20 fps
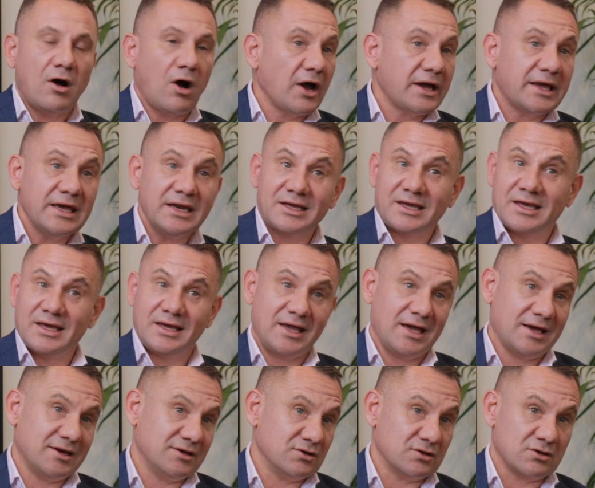I get a kick
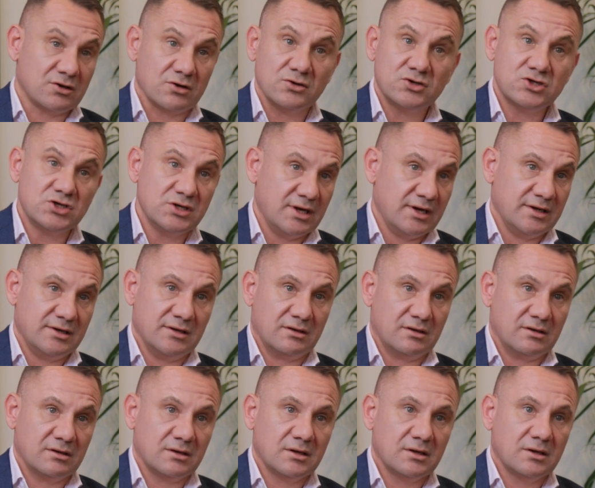out of
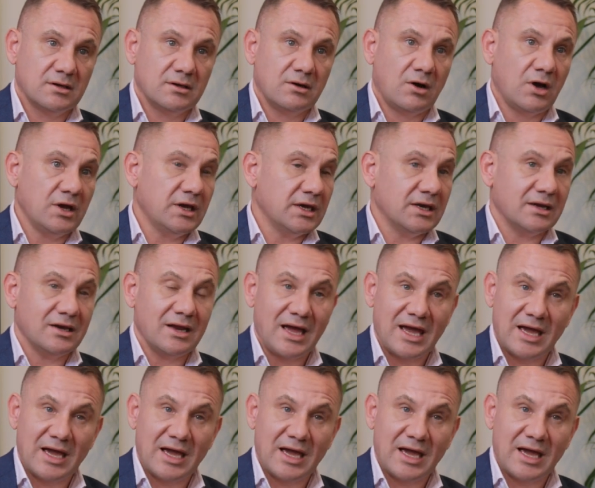negotiating. I get an